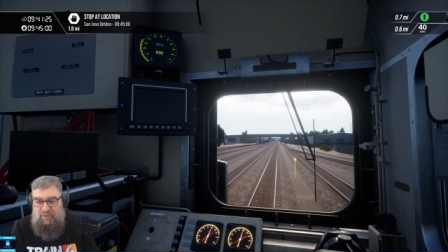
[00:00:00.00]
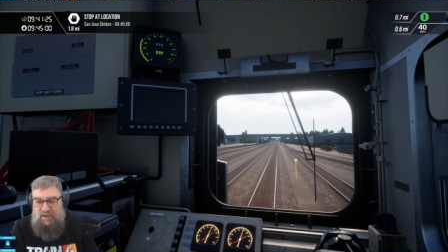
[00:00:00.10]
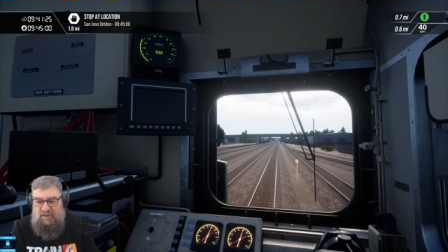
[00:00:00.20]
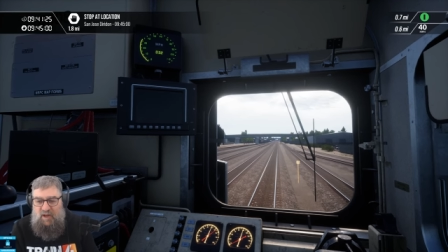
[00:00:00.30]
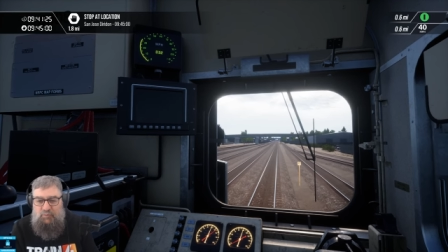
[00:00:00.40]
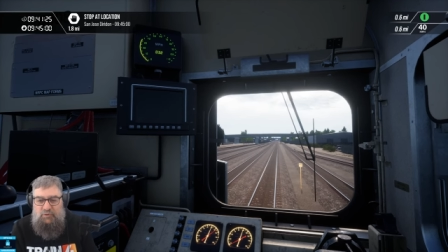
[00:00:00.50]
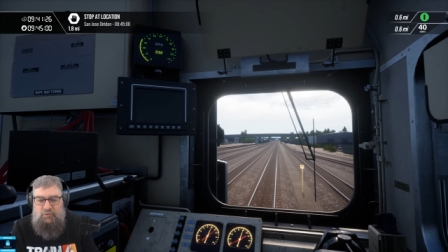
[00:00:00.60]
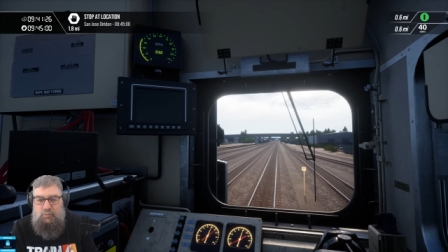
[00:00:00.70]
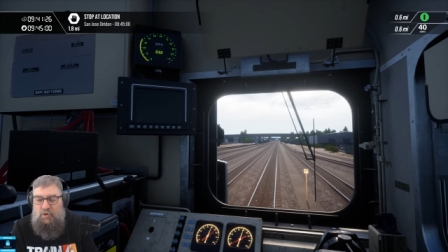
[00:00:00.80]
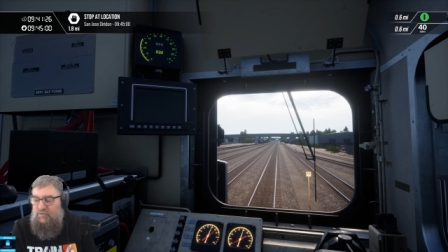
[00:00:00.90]
we had a couple of
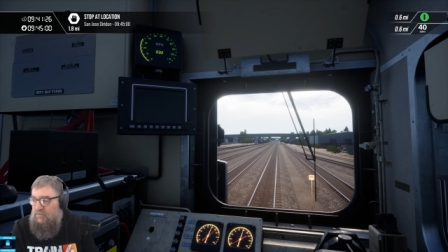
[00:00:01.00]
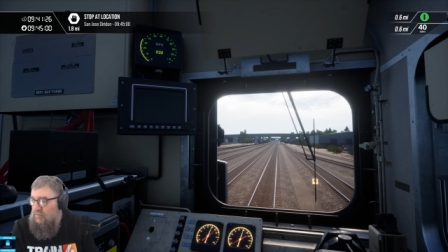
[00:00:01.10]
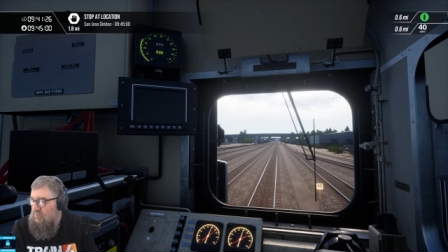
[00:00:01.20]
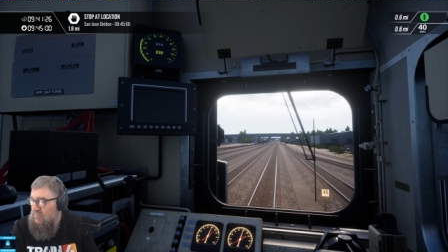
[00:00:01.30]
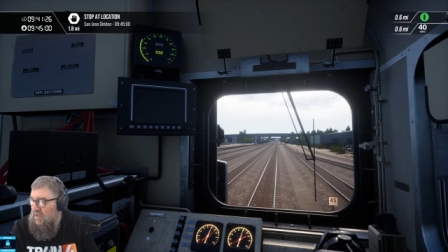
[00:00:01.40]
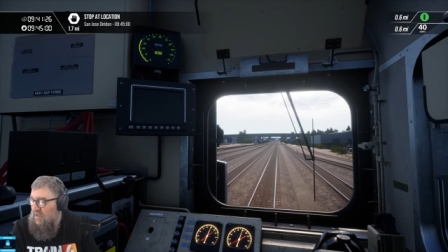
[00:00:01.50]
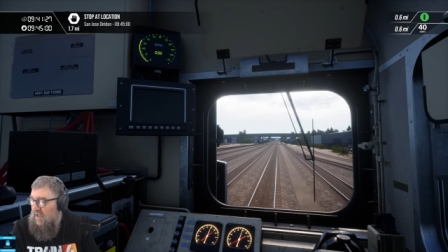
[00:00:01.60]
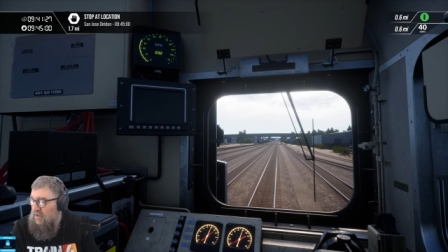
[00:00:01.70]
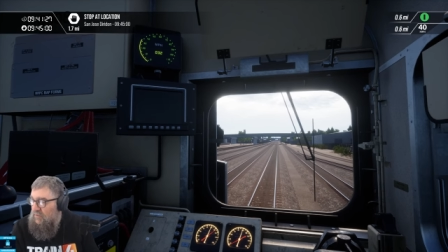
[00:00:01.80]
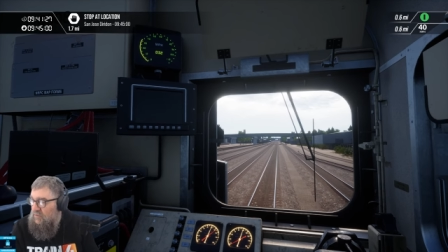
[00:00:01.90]
good ones, but
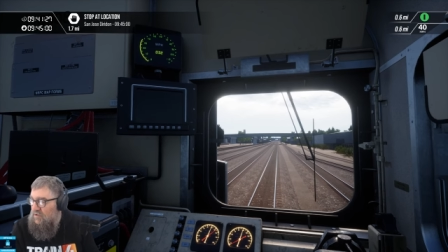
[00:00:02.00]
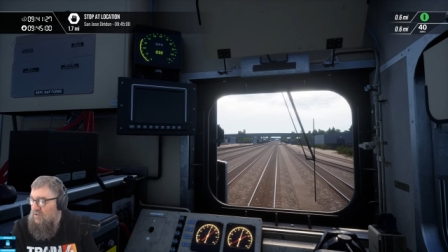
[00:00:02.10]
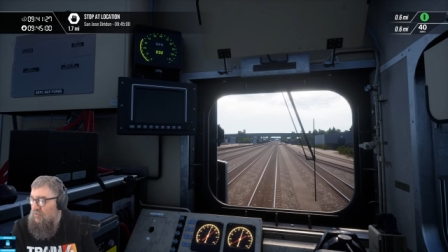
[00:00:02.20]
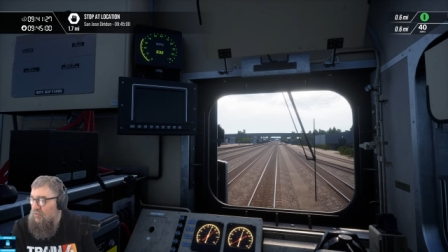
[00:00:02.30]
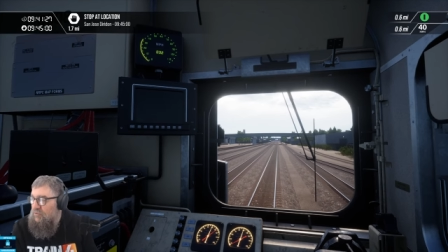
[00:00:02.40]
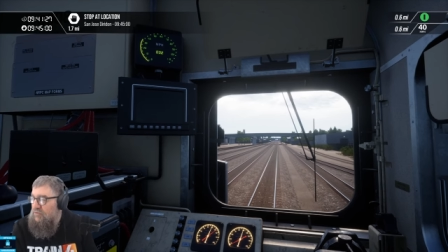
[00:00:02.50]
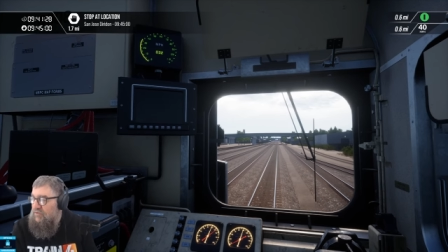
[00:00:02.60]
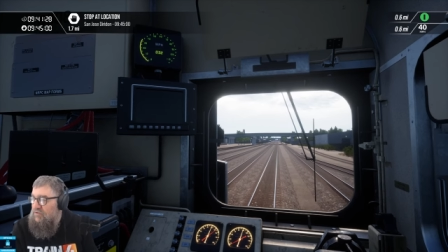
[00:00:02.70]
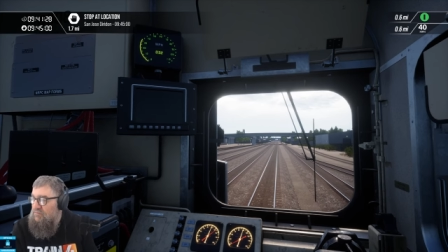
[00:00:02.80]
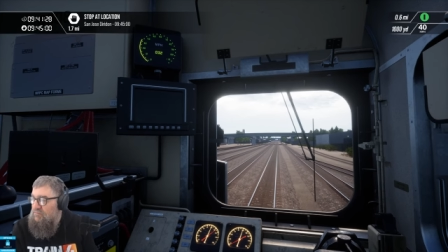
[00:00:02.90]
out of the 10
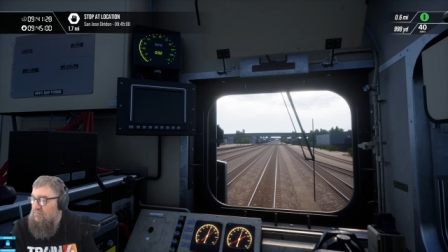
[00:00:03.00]
crews,